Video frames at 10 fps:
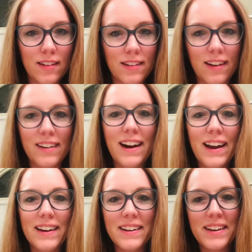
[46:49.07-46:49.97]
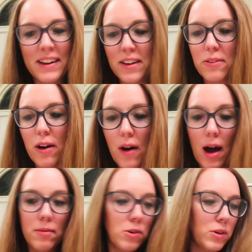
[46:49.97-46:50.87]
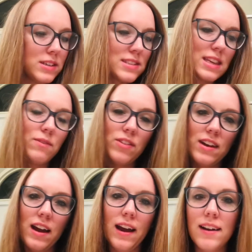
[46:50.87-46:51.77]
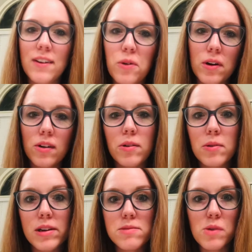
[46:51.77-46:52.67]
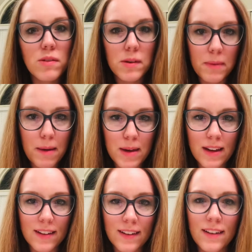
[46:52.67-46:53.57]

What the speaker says: All right, well, I'm going to sleep for the night, or going to watch a movie maybe,